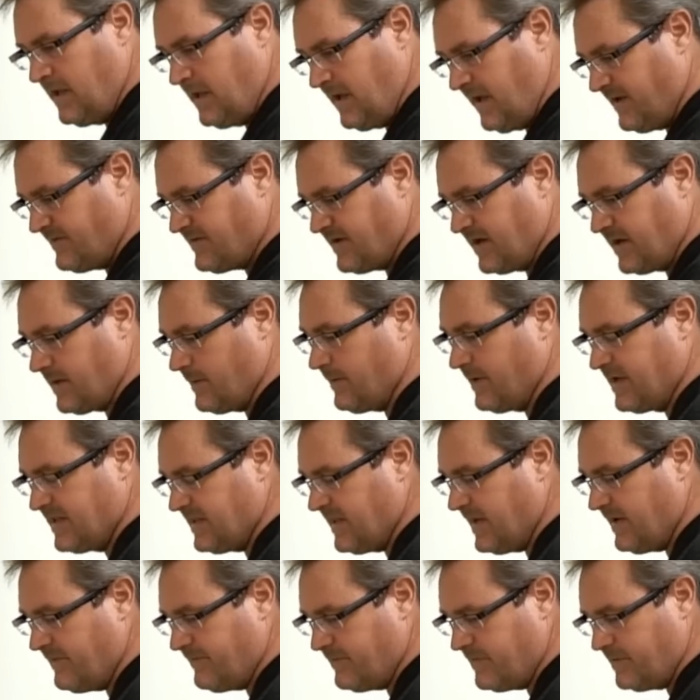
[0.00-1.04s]
I've taken my
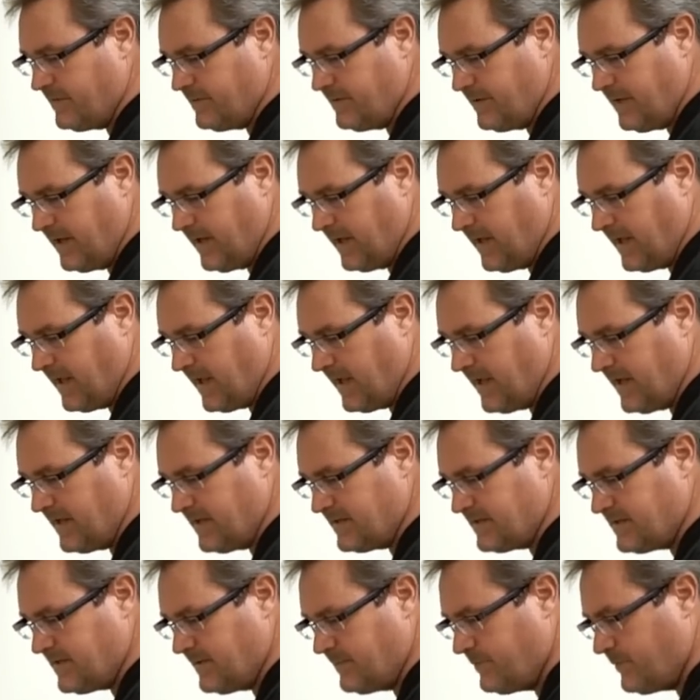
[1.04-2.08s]
level
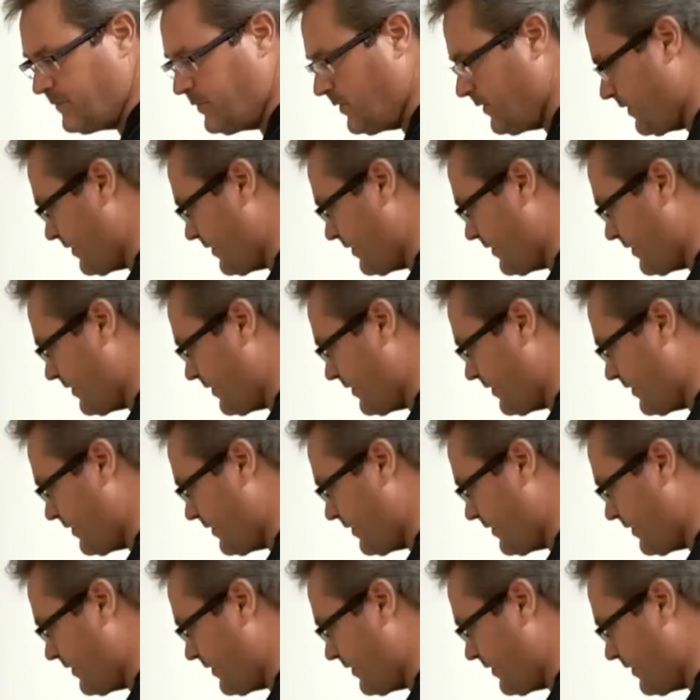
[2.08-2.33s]
and put